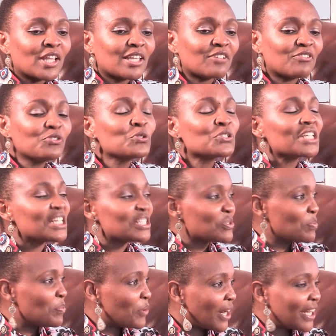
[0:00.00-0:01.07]
The future
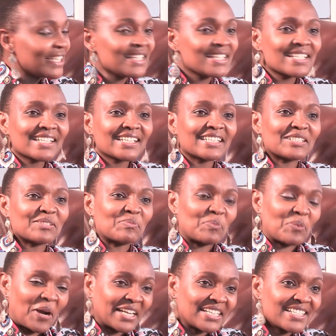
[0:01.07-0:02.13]
is bright, is
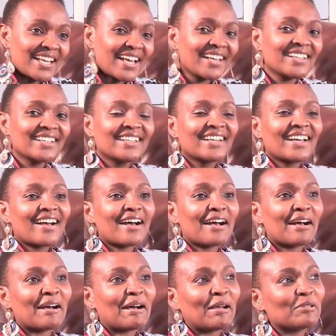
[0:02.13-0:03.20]
brighter.
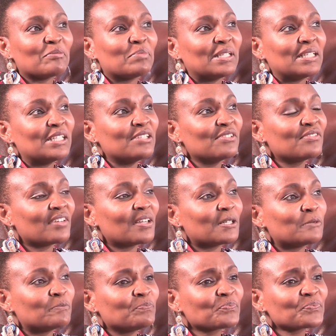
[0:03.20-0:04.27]
I believe
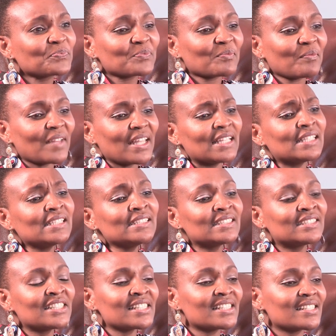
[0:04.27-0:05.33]
this
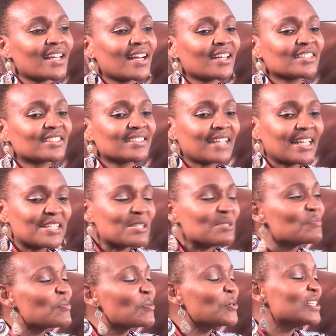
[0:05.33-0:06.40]
is just a
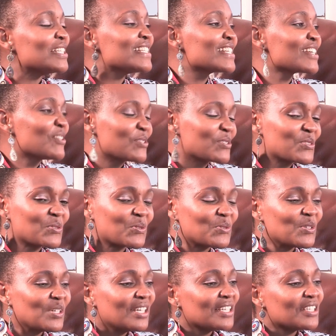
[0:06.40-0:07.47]
starting point also,
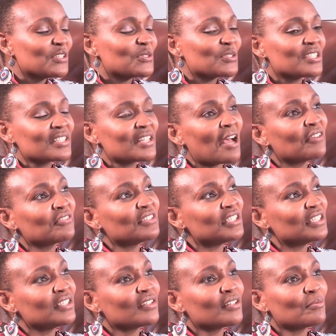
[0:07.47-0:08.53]
just
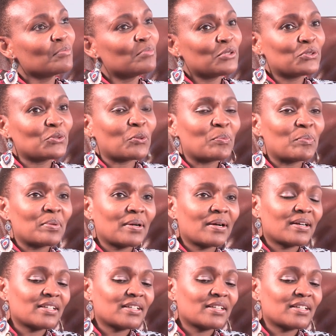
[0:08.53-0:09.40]
having Bishop